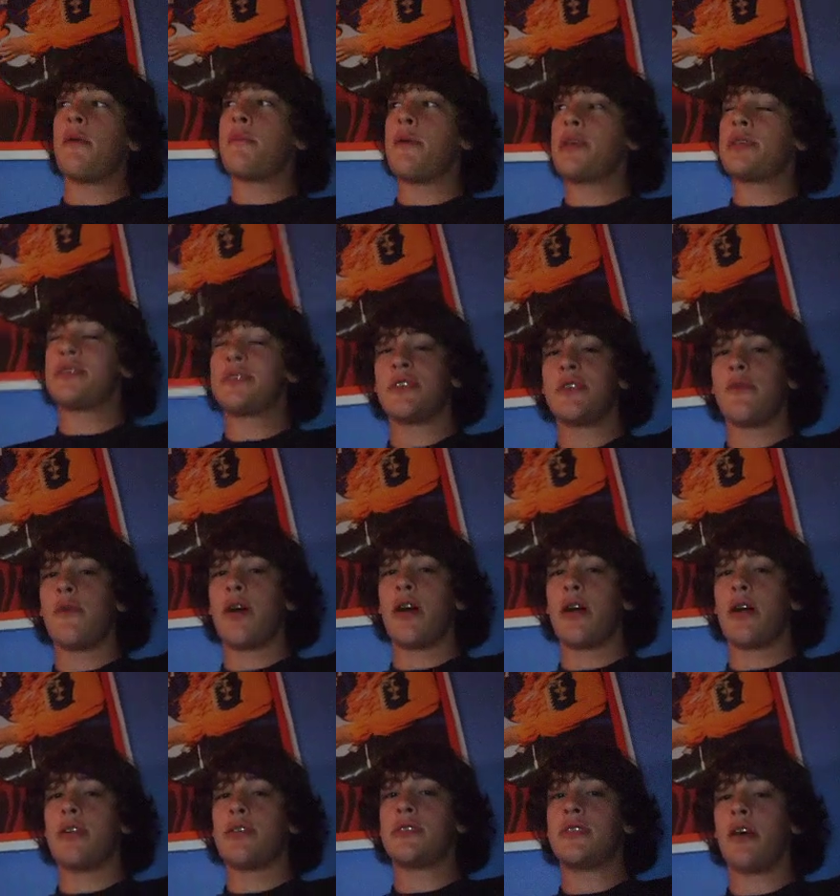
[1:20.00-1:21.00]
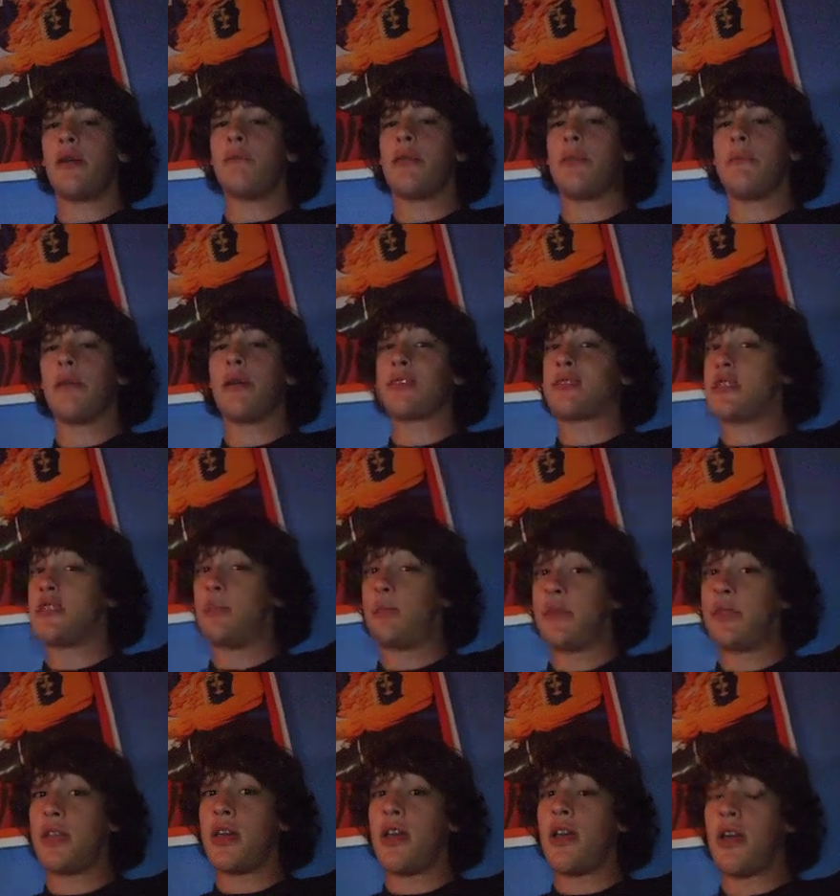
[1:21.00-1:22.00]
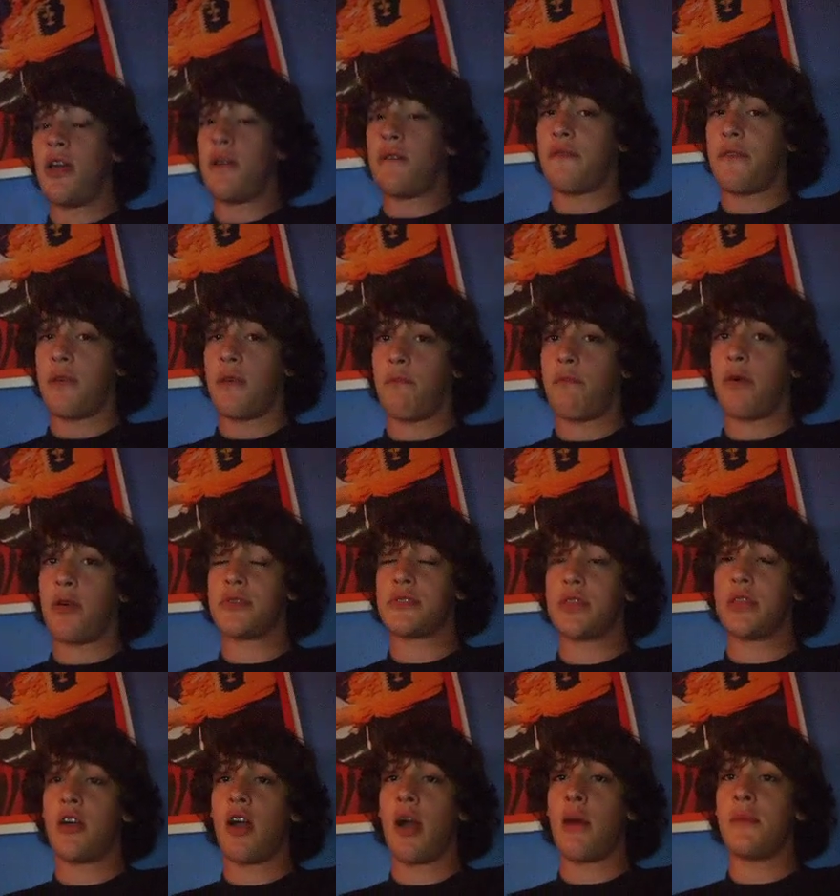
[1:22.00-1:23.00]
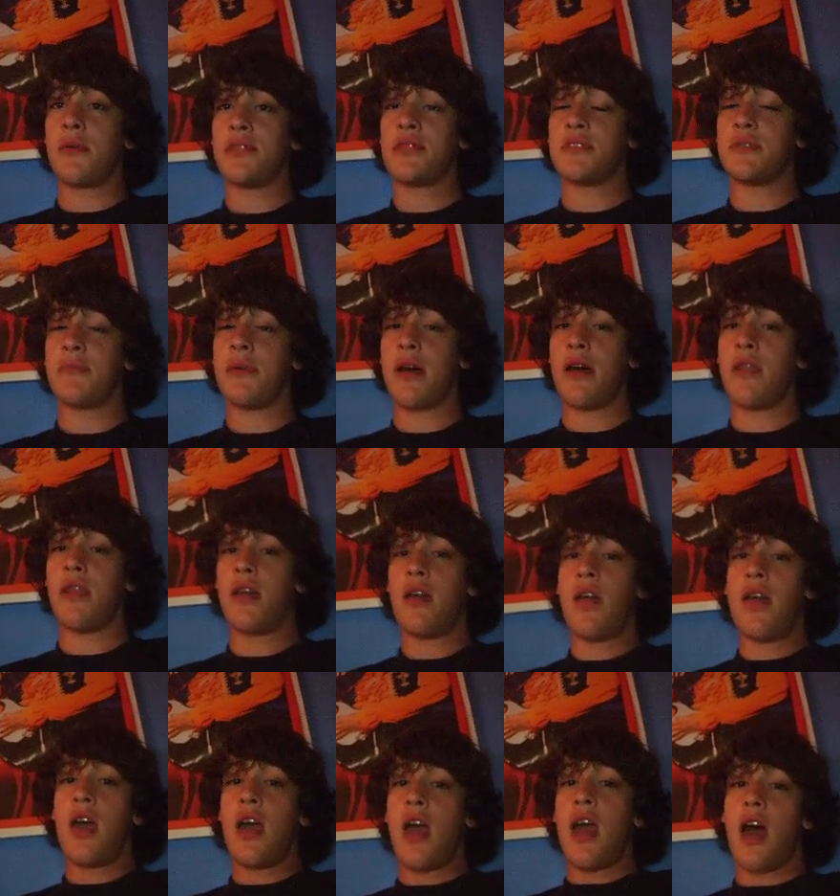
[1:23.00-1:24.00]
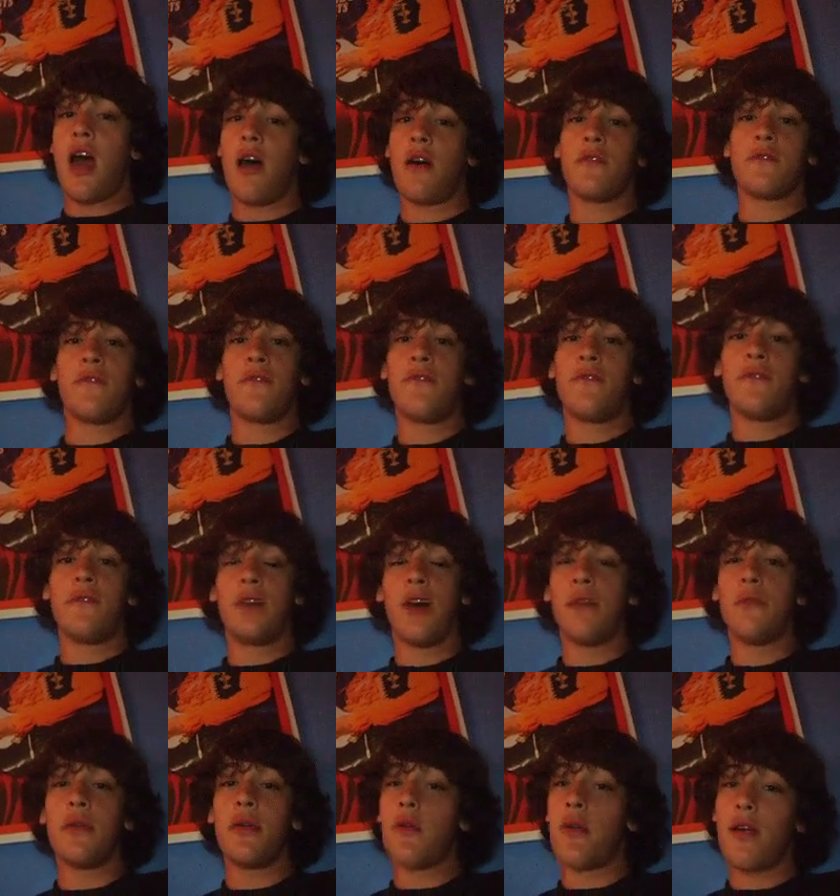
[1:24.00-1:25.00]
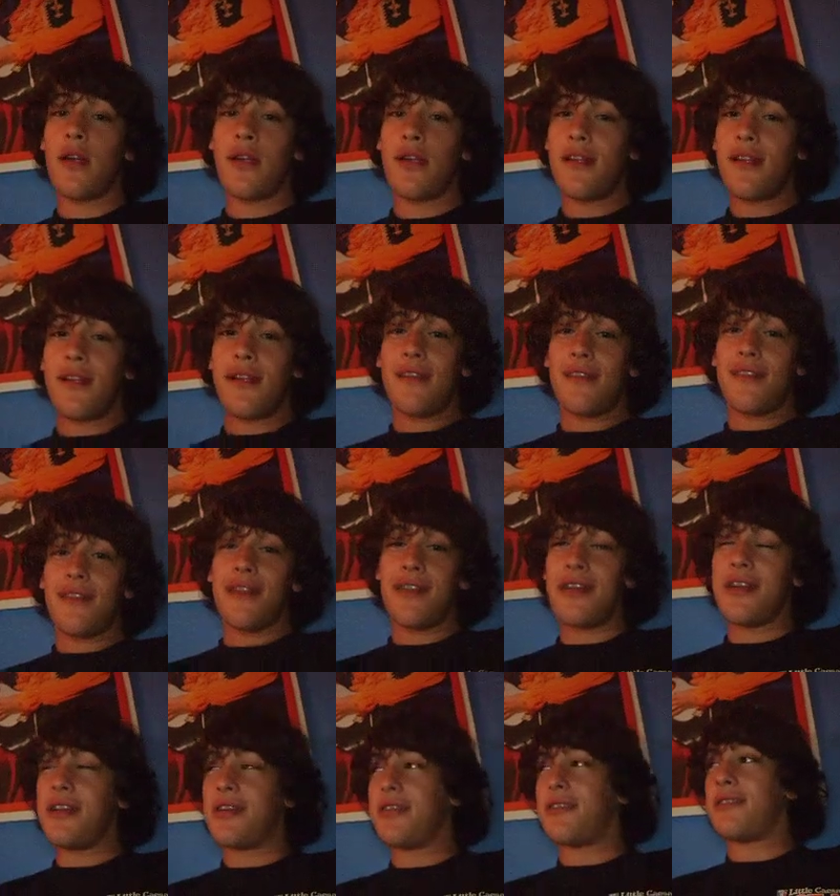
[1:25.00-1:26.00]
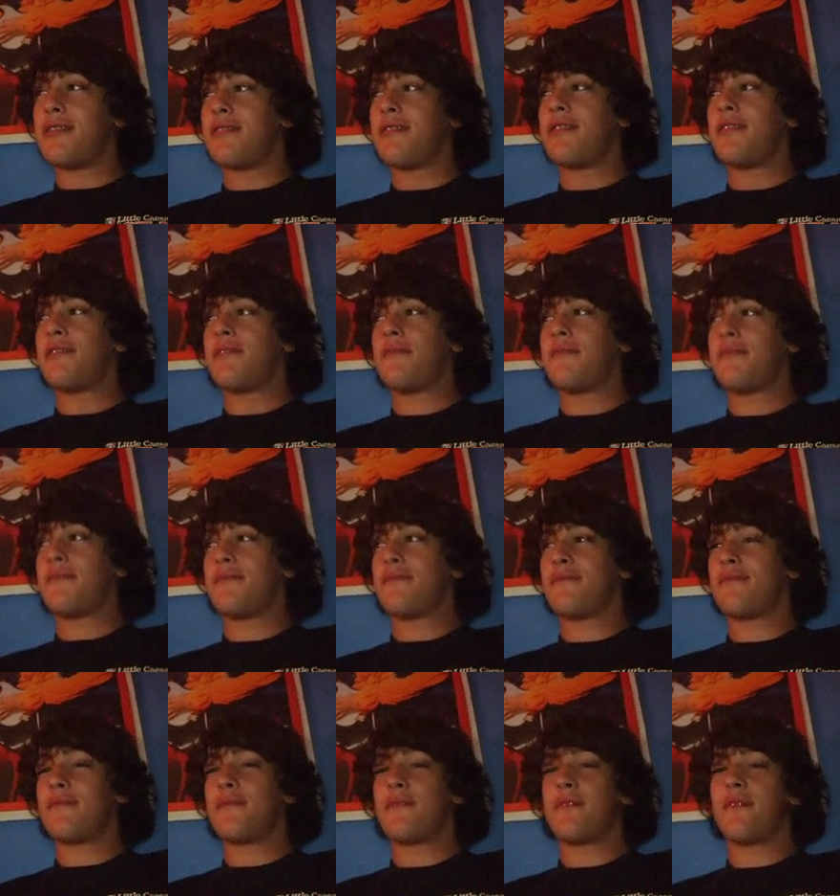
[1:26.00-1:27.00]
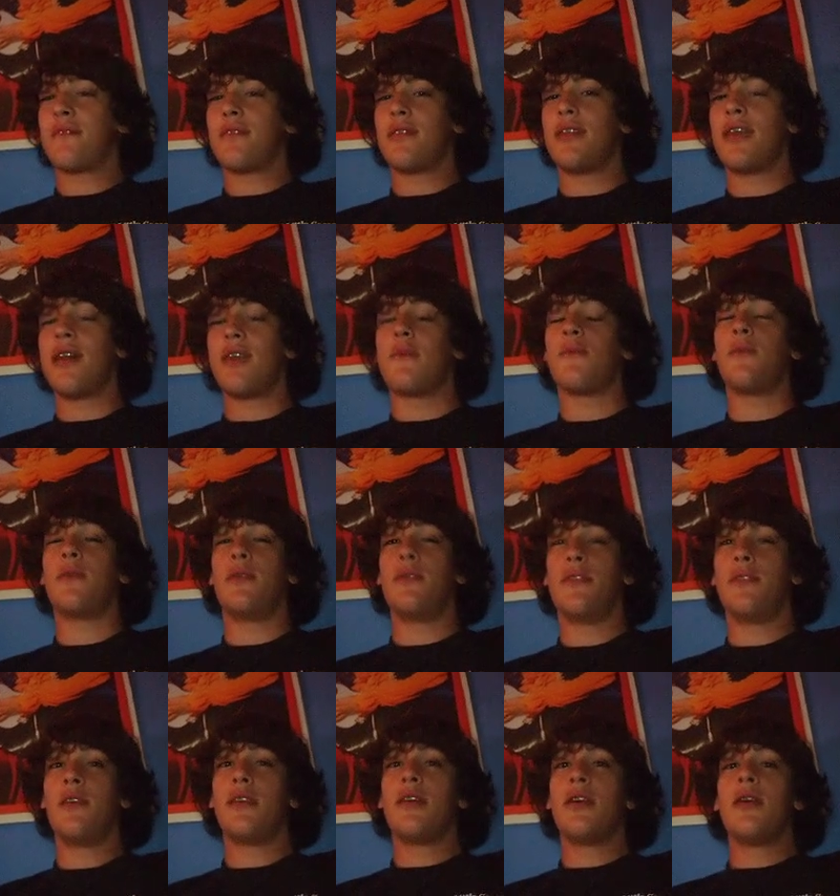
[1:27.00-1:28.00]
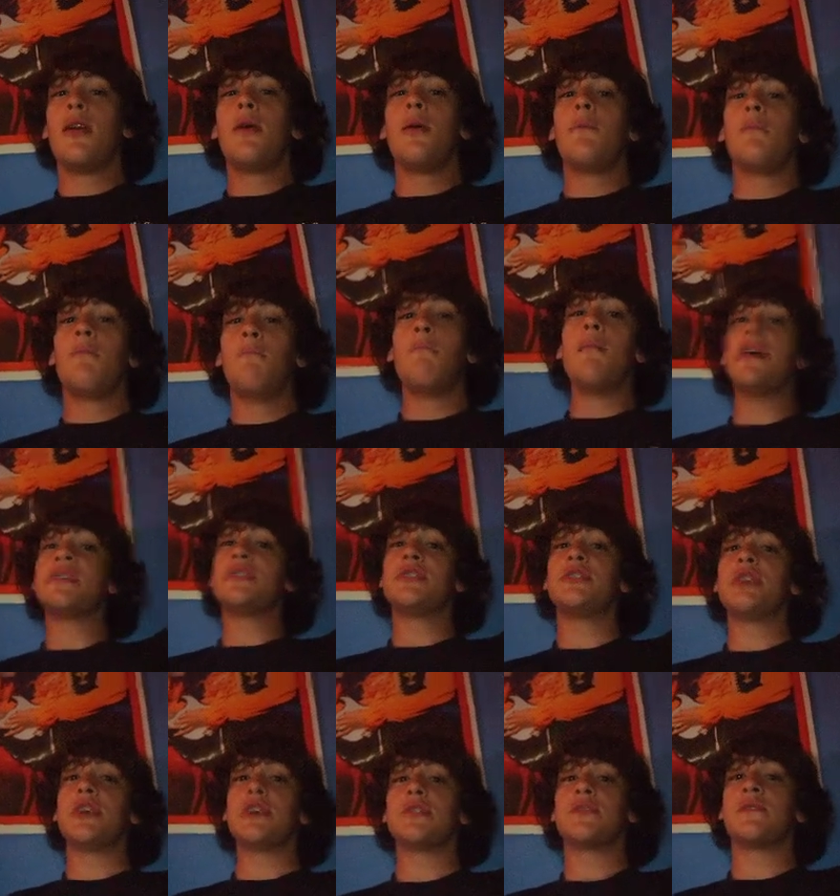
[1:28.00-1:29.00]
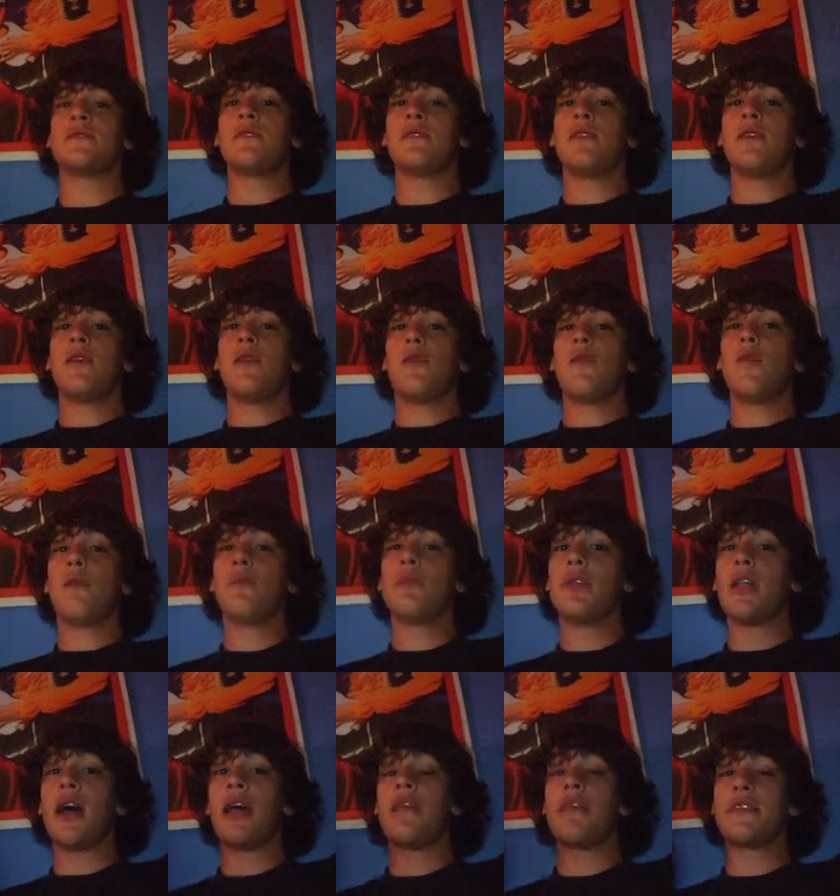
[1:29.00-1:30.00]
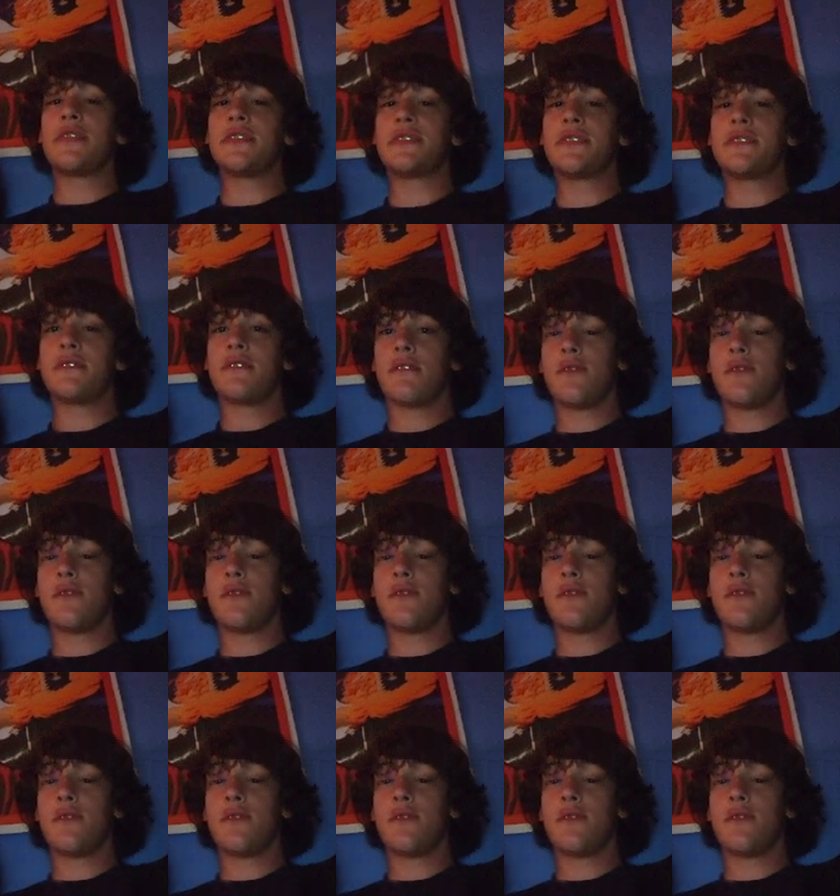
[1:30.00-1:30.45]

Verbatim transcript: best to uh, tell people how stupid they are for posting comments about and be your how friend. dumb you are. Friends. And friends. Yeah, we friends. Message us. Friends, wait, wait. This.